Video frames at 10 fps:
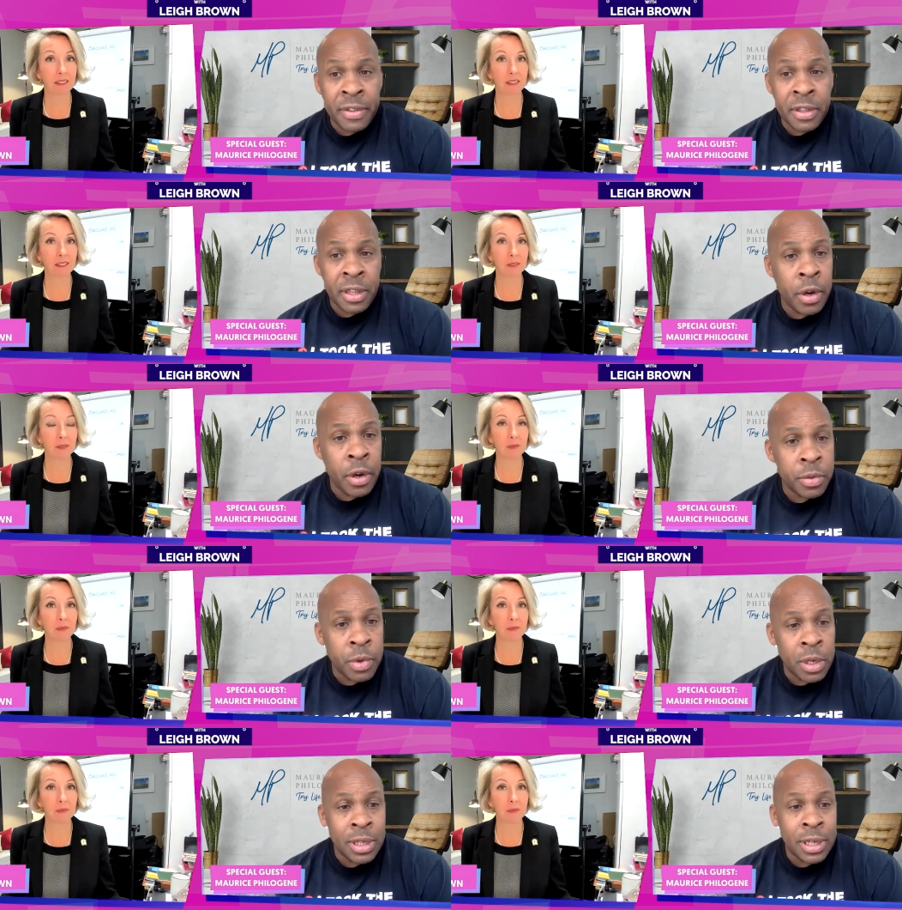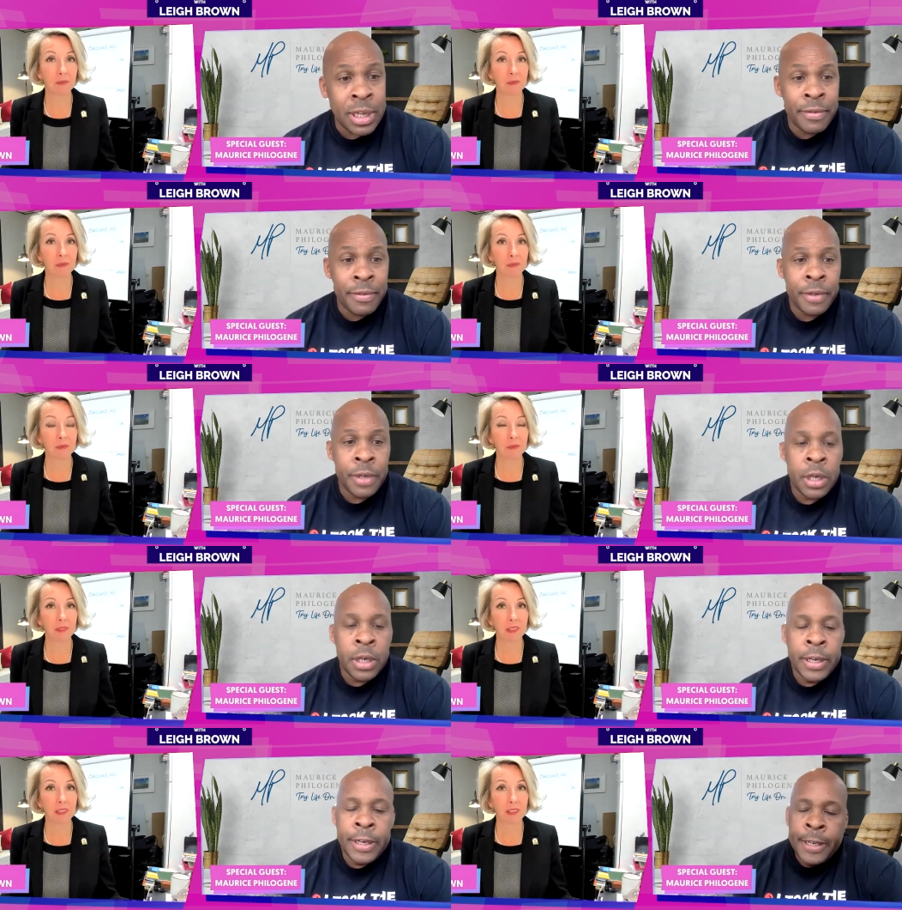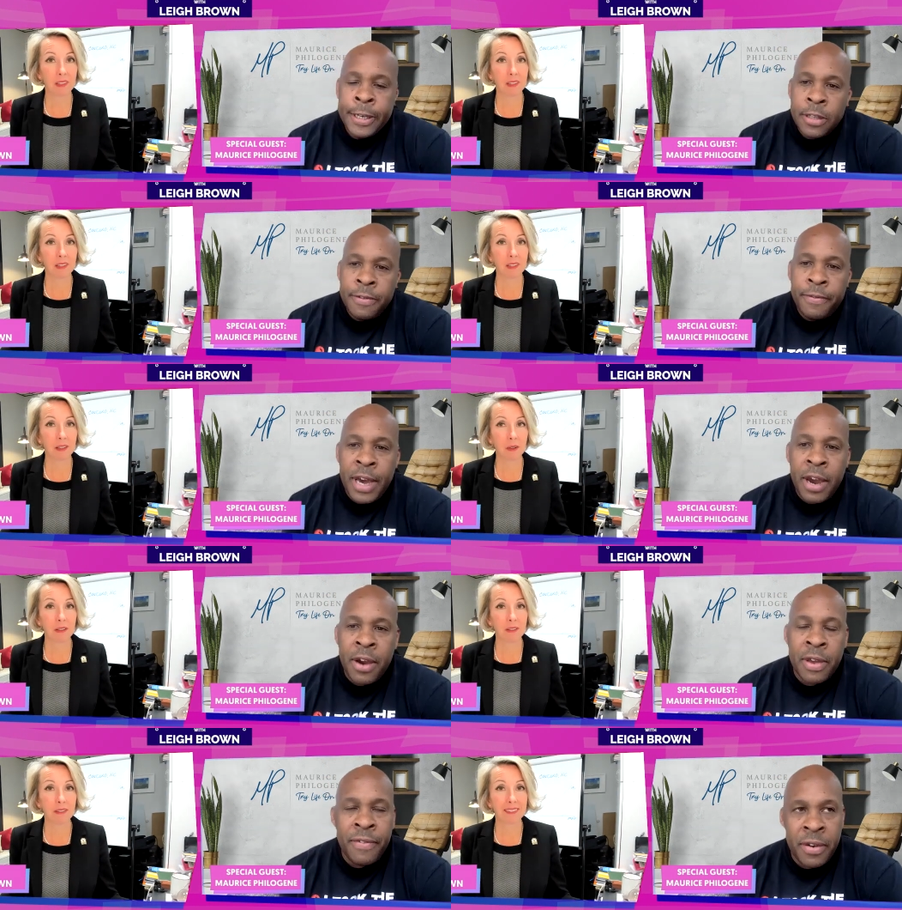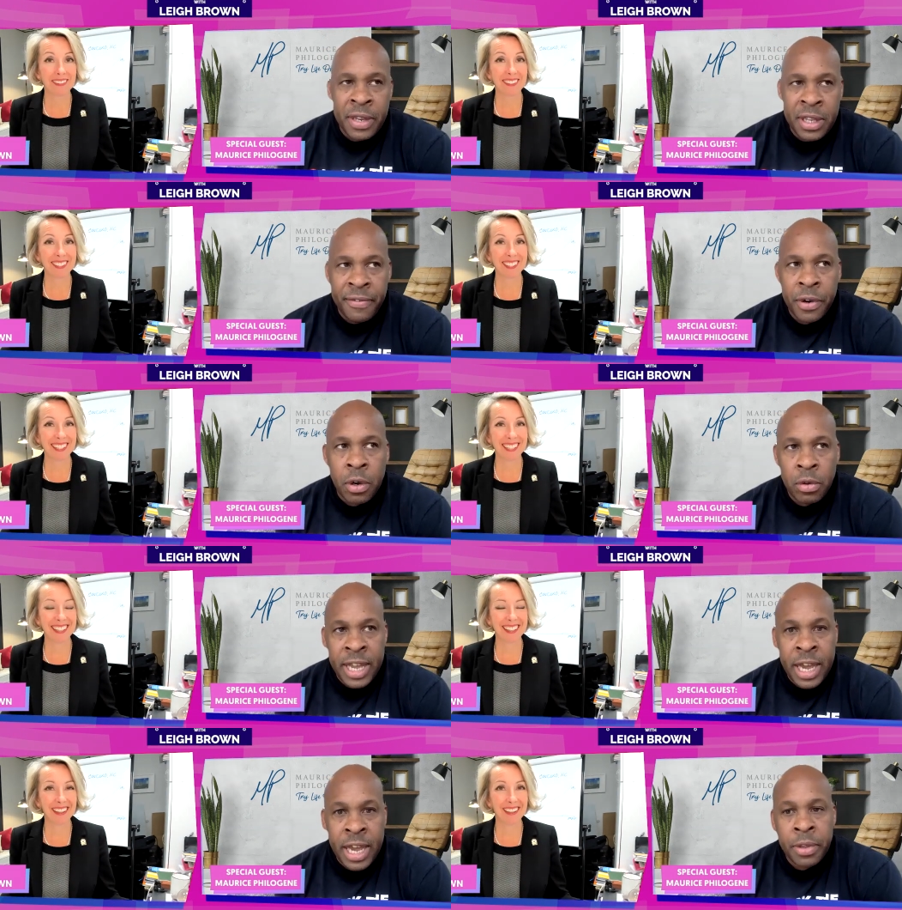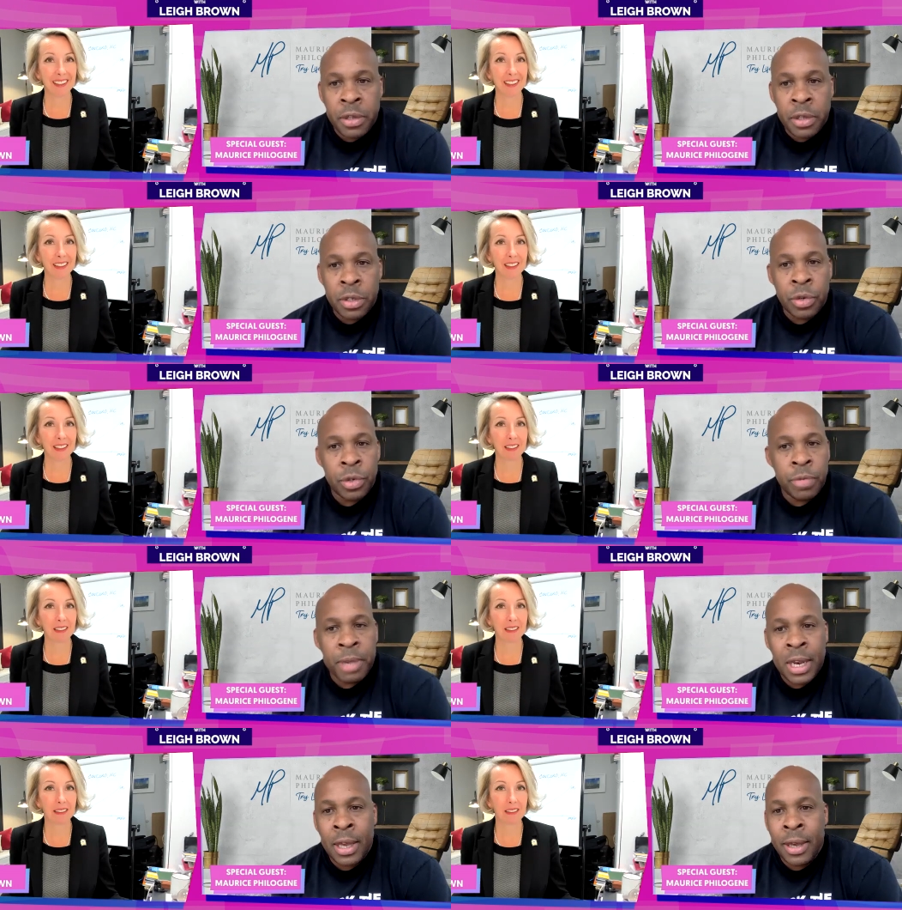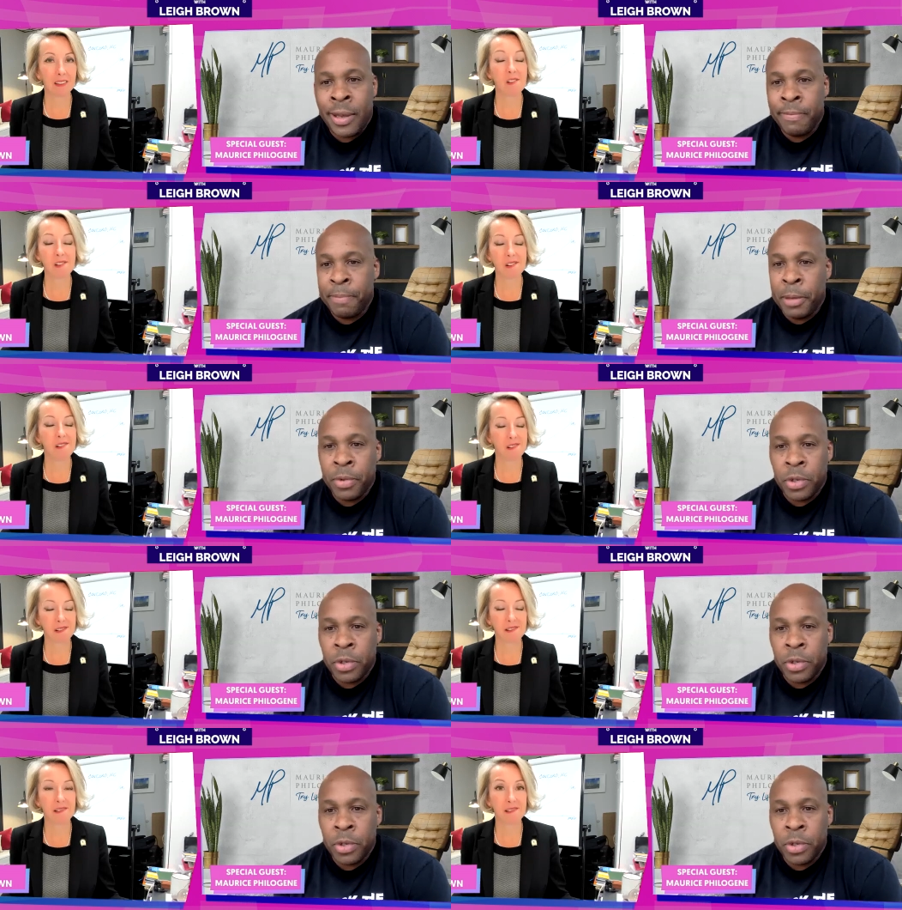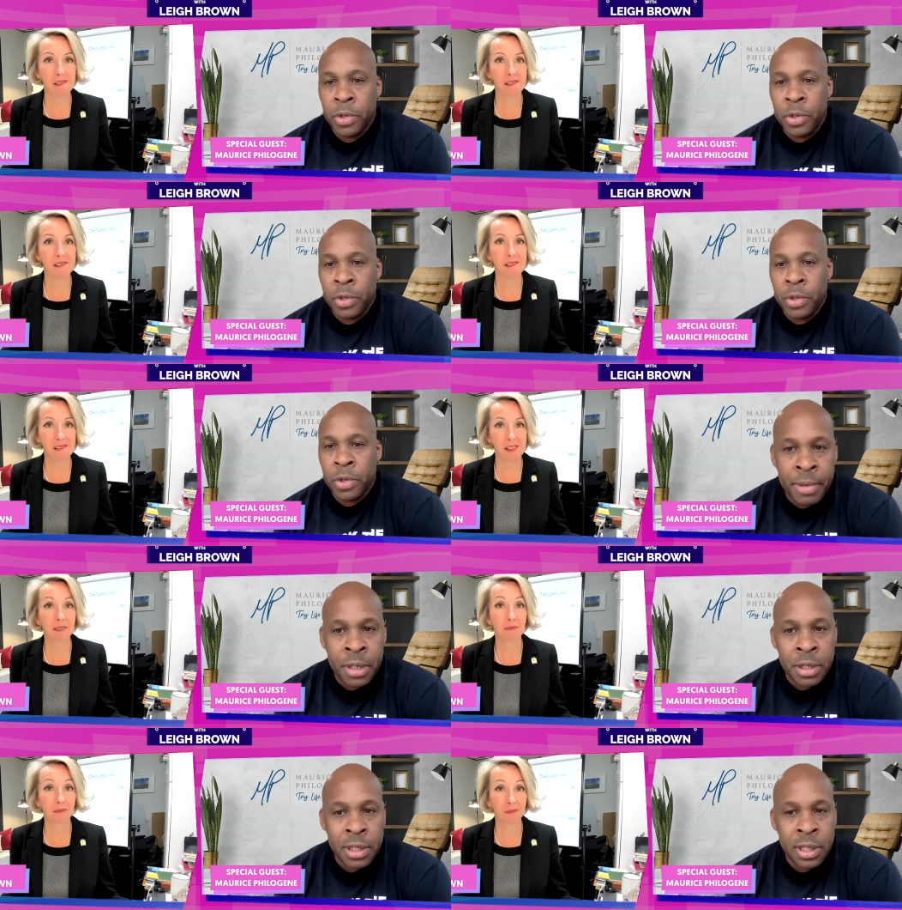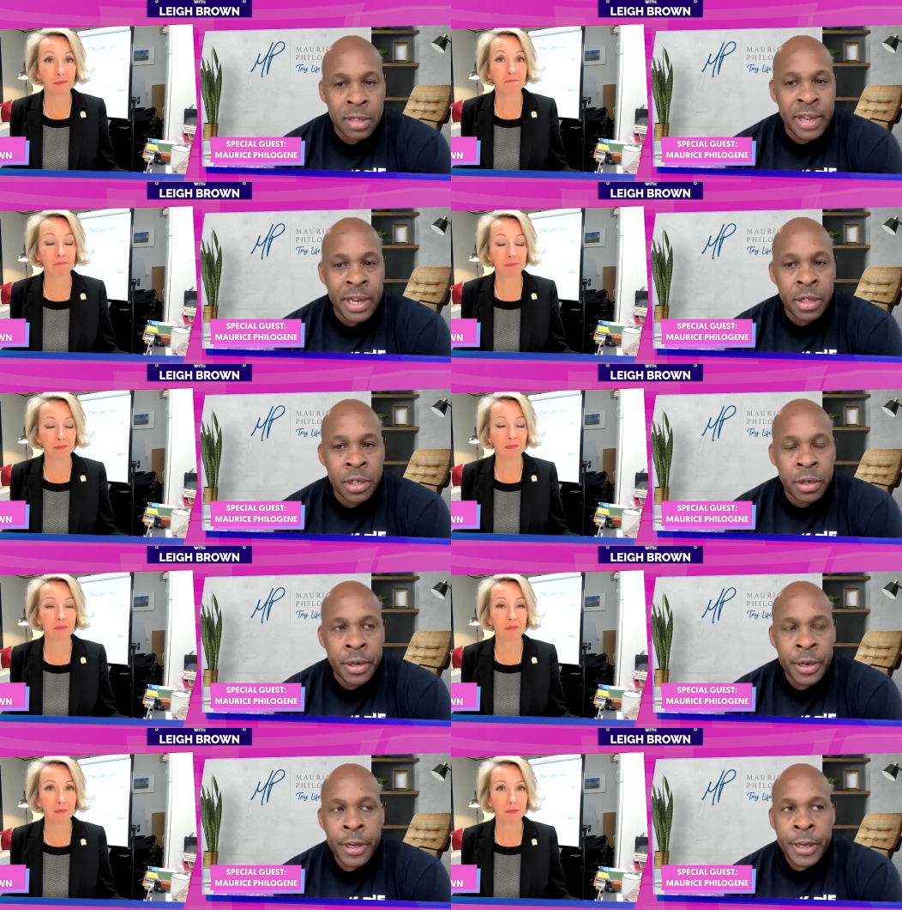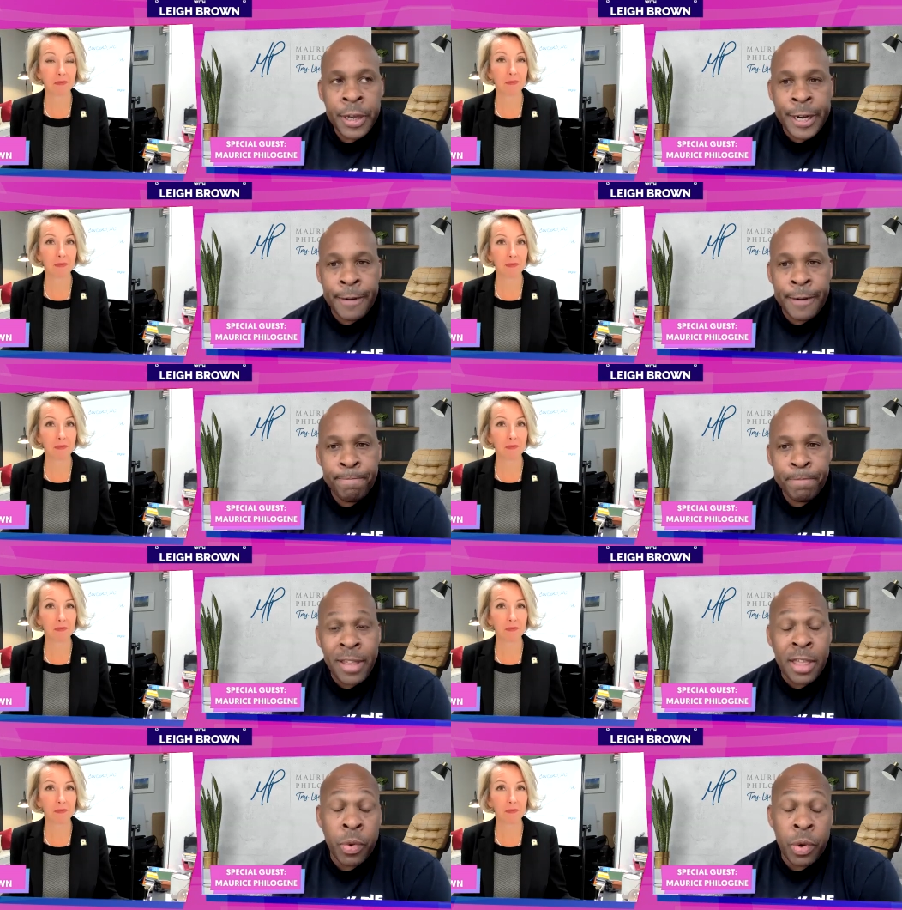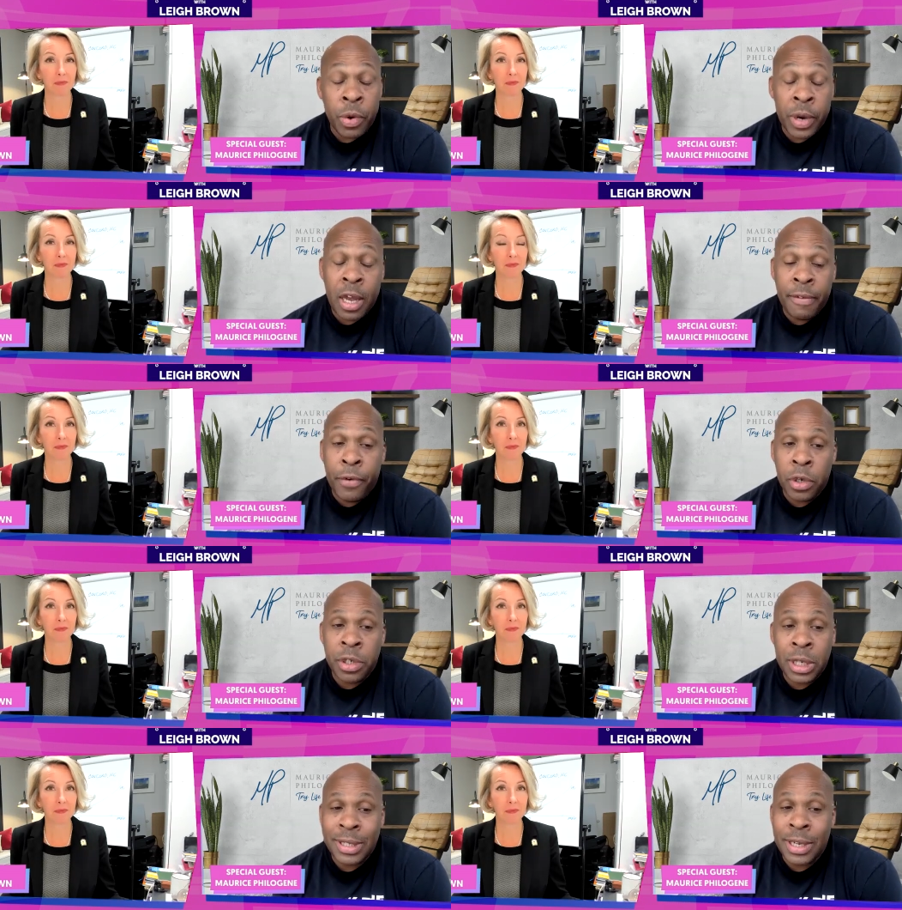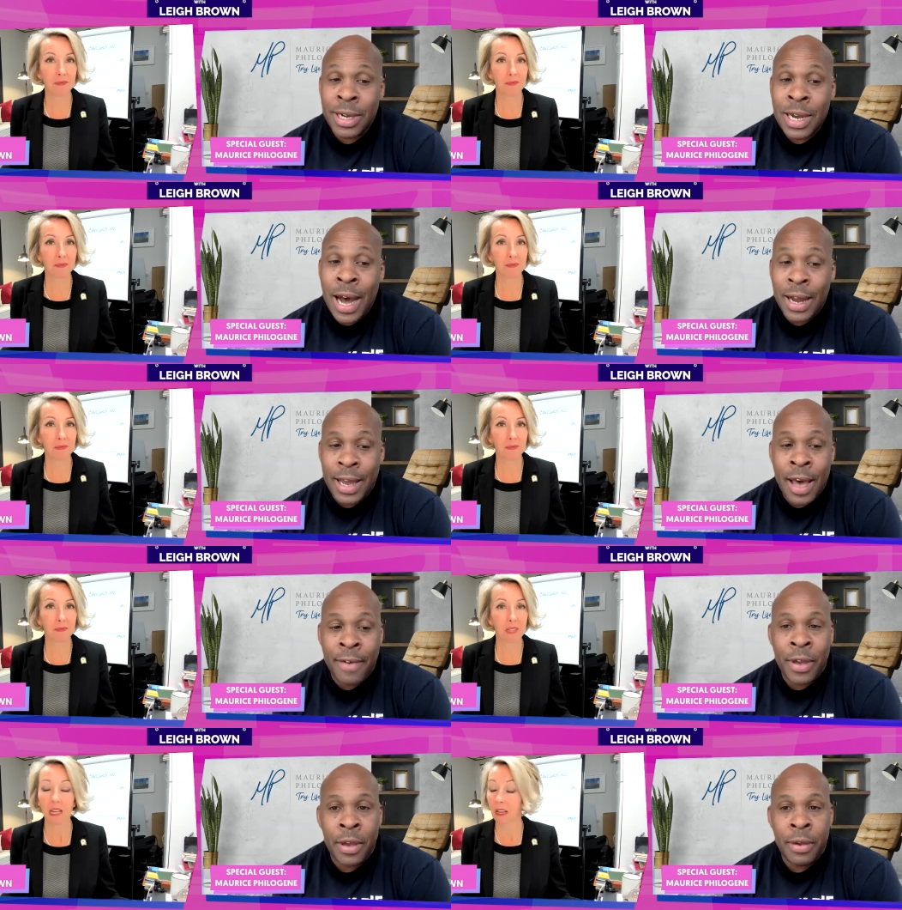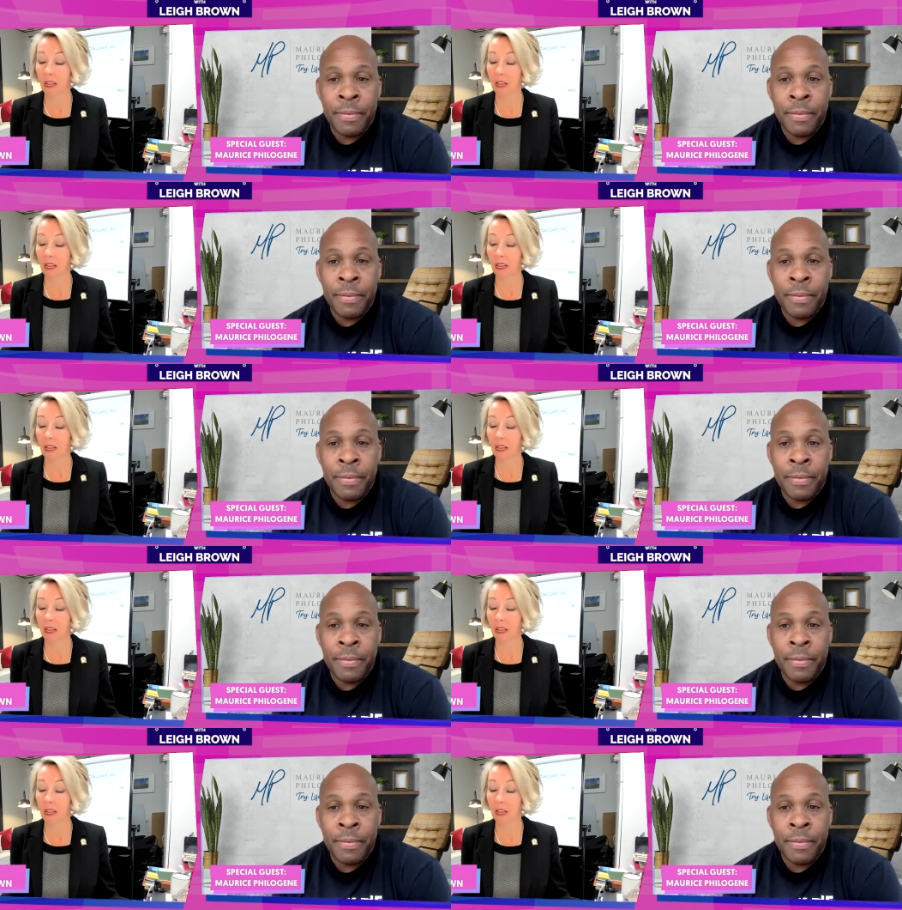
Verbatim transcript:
Speaker 1: that they've always wanted to live. It's very, very difficult now with all this social media and people trying to chase an image and things of that nature. I think we were kind of fortunate to not have it.